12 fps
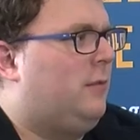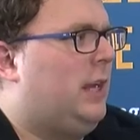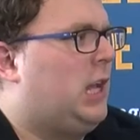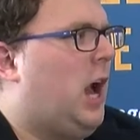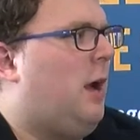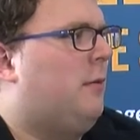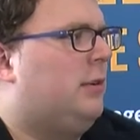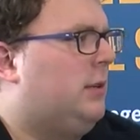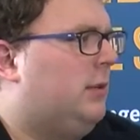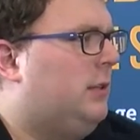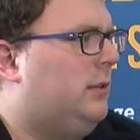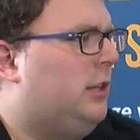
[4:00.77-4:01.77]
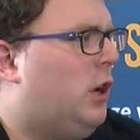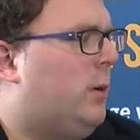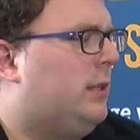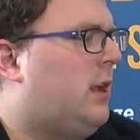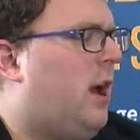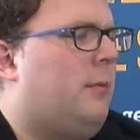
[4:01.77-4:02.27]
for e-commerce. I was using
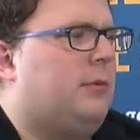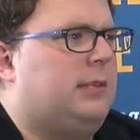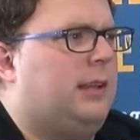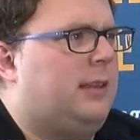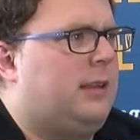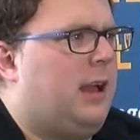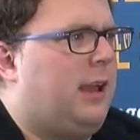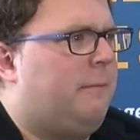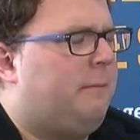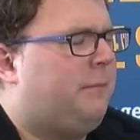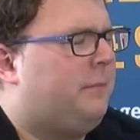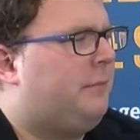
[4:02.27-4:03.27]
OS Commerce at the time.